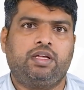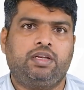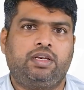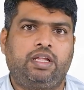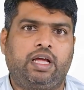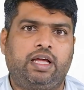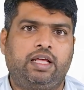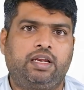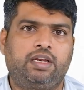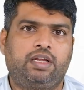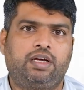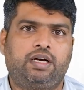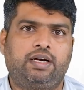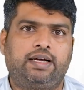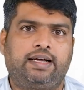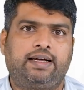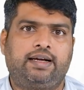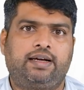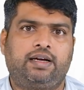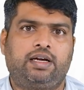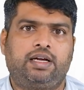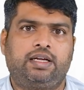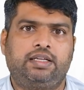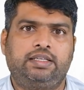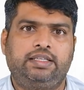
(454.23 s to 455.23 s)
Then
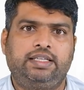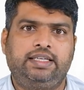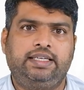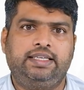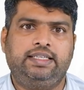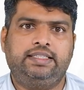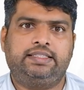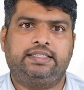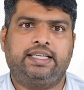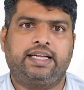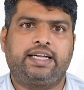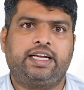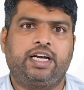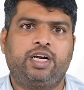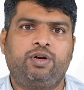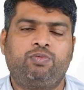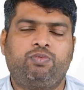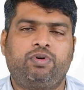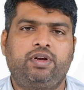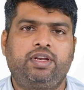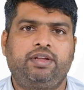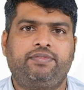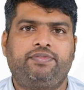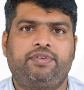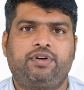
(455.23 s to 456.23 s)
the second
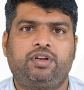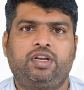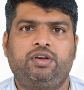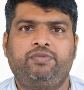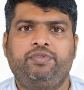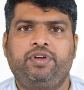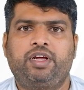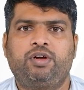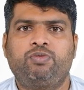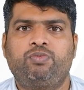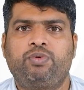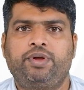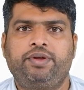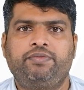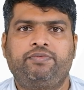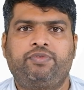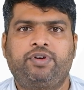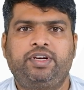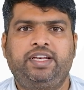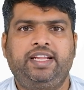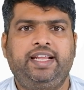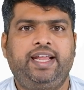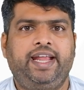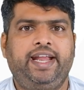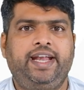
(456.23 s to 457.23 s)
one, if at all we are going
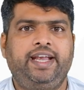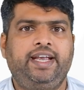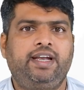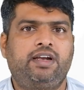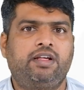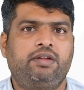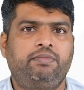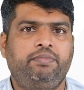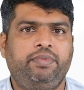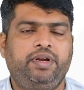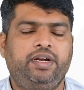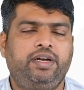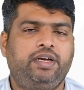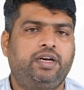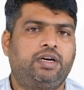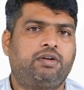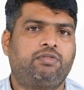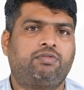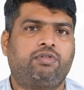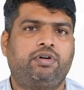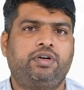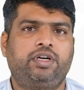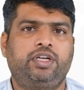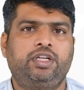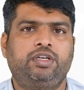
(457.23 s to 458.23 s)
for the
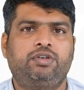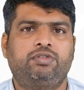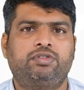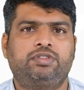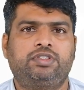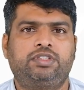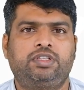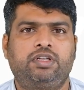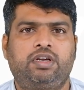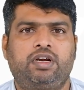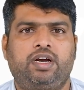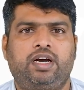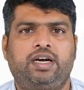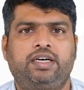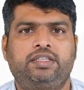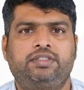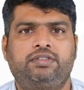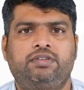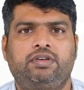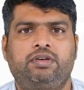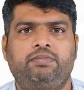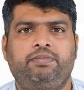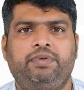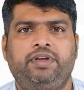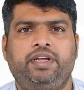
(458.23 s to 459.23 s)
intermediate corticosteroids,
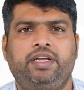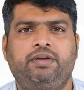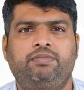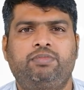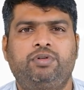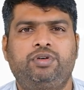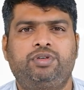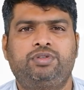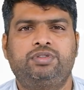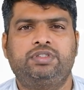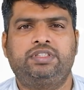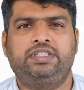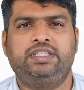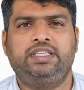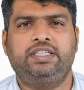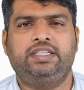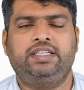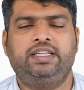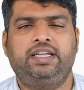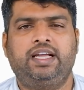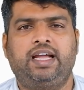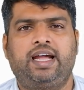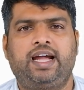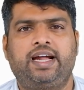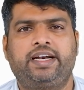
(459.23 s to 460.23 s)
we will be able to see
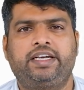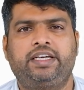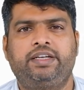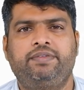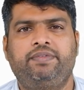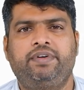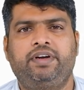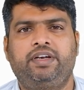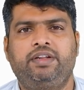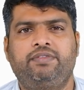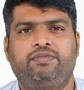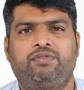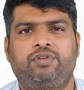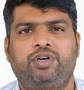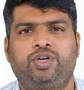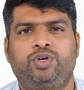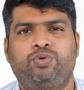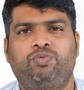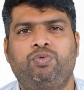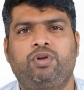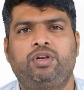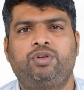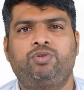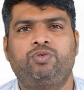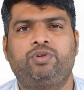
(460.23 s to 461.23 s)
the activity for
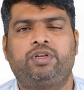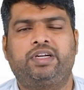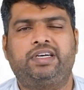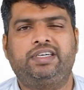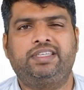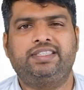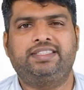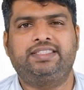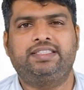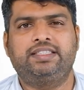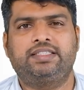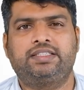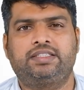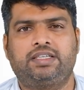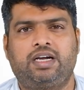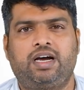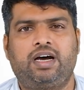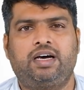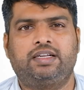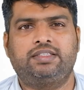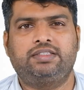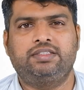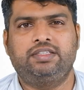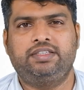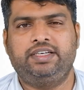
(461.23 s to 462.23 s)
12 to 36
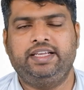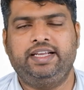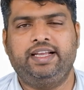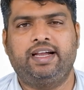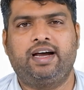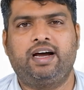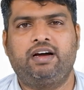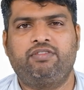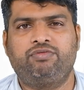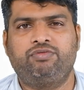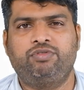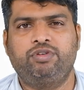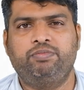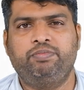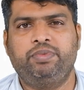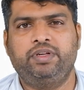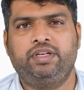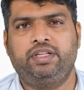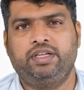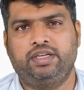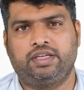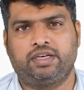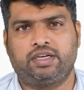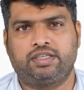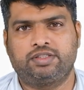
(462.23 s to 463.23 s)
hours. The T-half would be
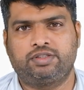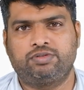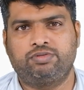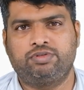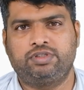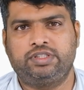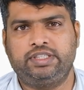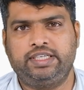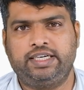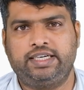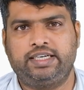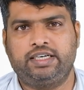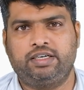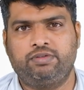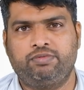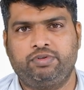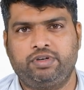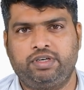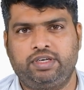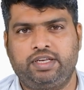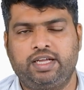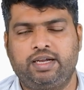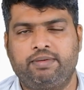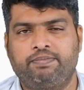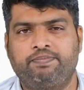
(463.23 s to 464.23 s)
there associated
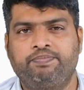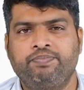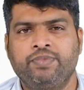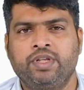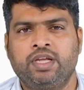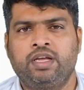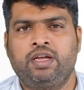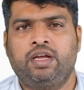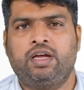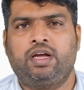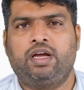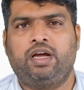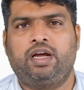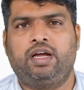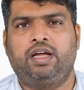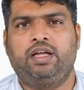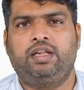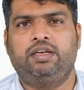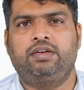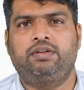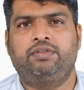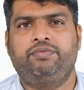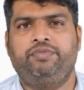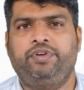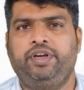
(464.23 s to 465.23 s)
with them.
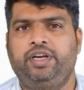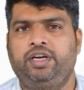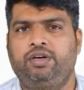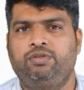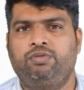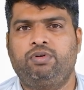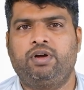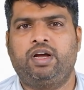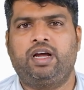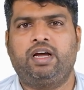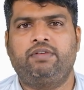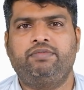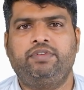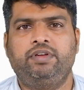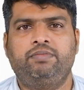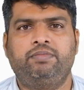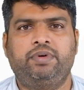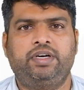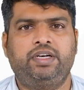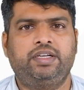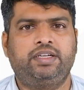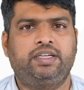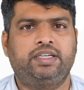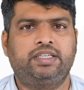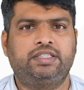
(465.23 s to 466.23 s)
And we do have the
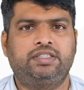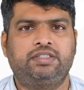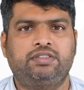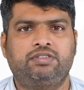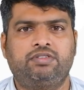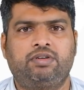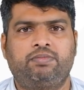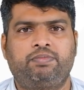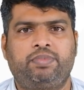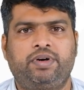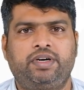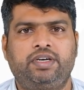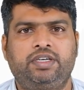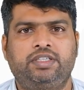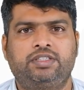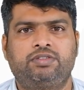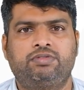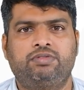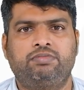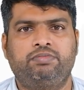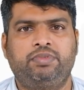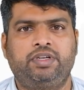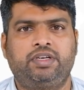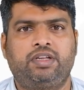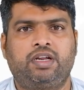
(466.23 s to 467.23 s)
medications of
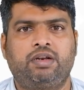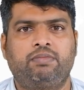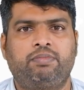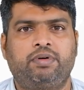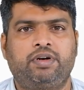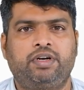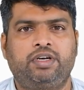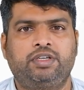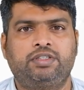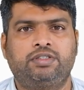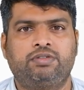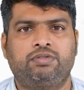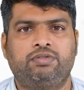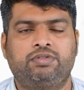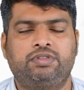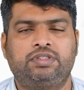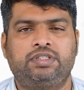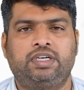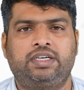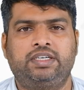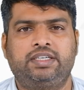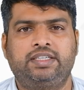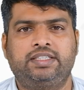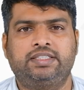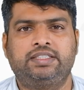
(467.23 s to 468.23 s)
prednisone, methylprednisone,
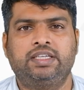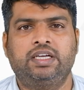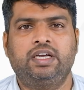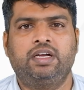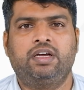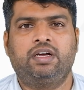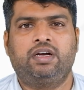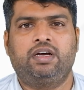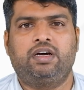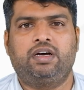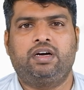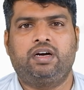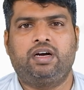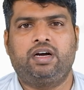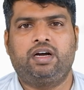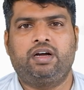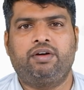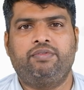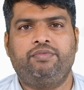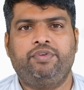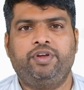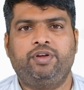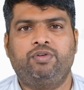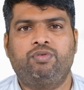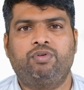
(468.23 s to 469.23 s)
that is,
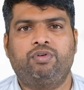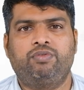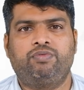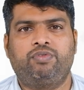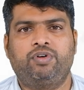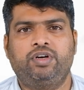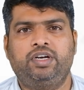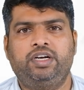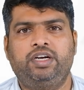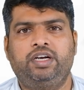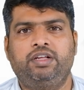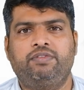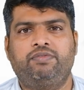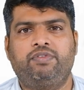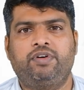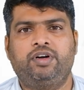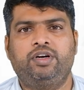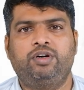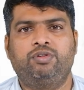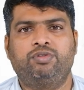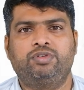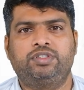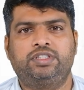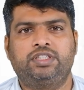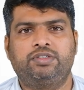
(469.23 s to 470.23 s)
we go for the
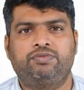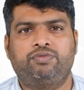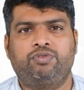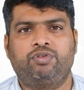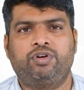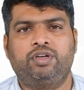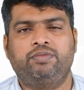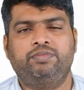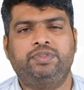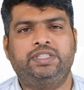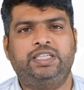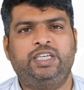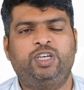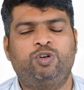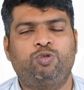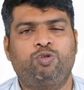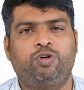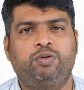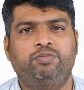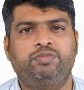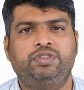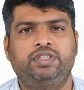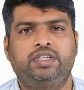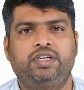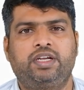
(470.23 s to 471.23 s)
different doses, 4 mg, 2
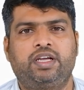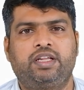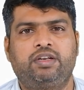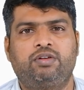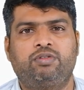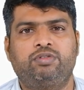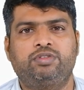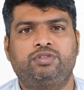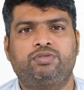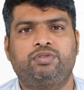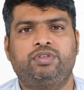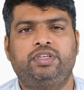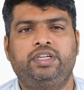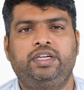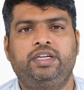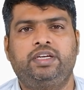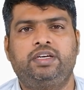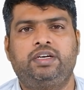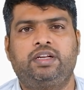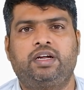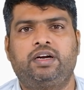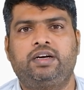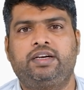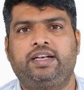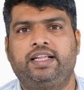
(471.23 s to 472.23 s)
mg, and also the
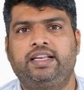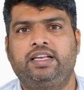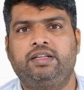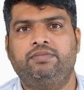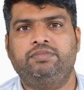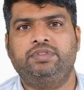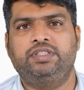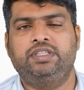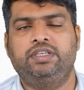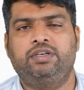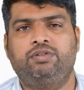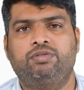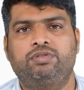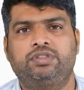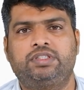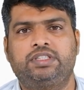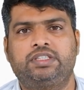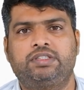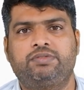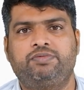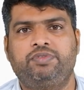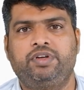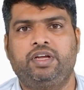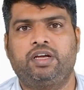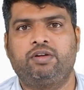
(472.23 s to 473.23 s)
10 mg
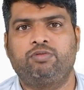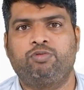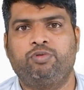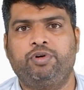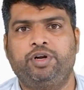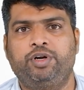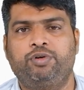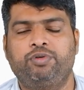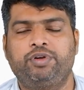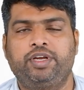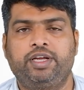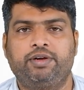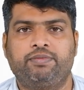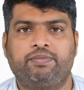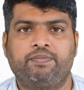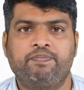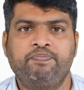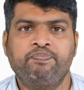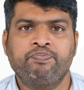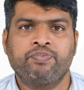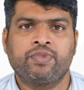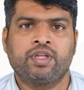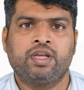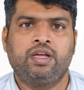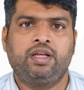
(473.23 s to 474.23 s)
doses we are going to give.
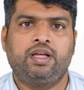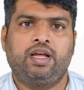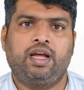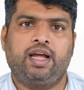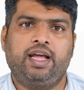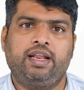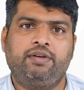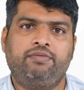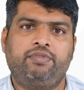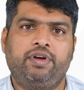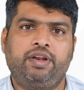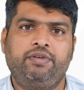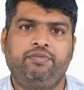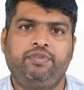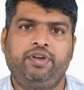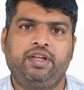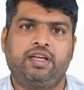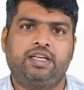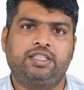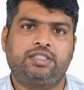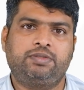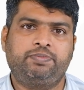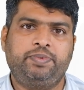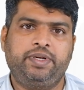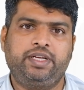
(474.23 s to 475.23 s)
And when we
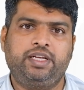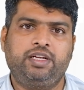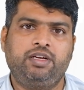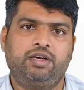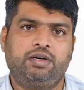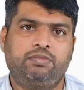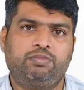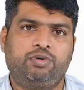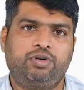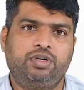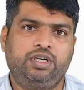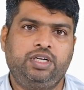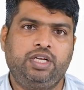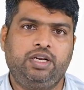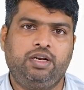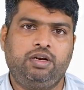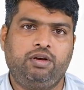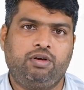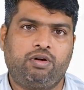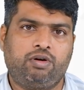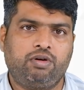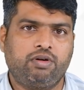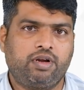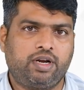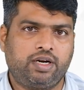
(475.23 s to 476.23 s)
are speaking about the
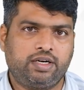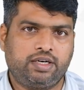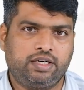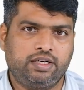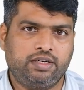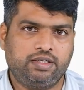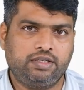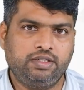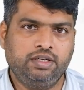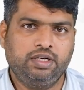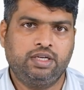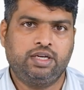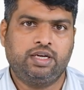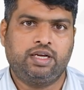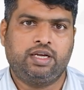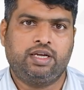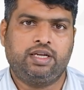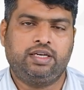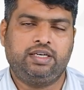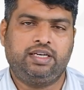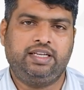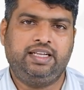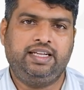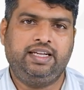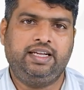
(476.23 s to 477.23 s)
long acting,
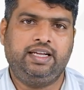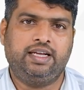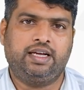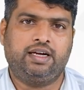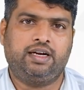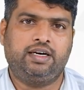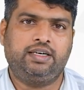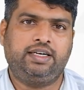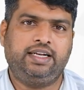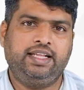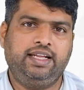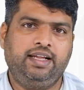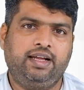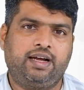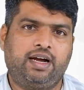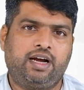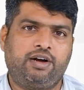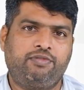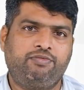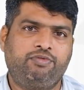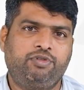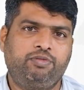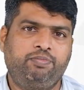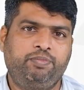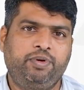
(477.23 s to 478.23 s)
the
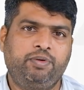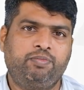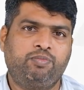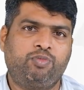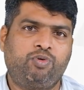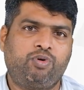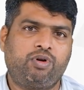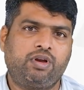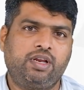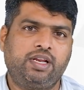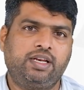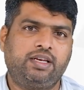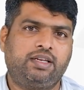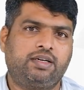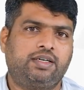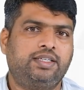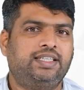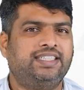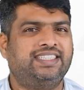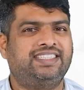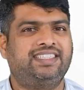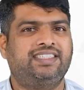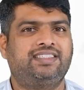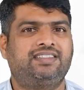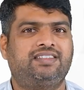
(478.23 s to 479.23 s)
T-half would be more than
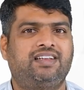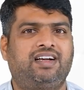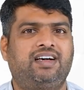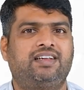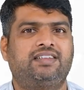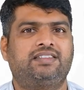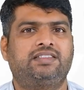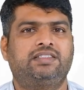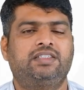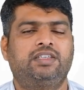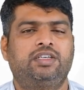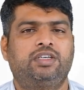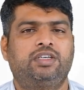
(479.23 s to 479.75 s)
36 hours.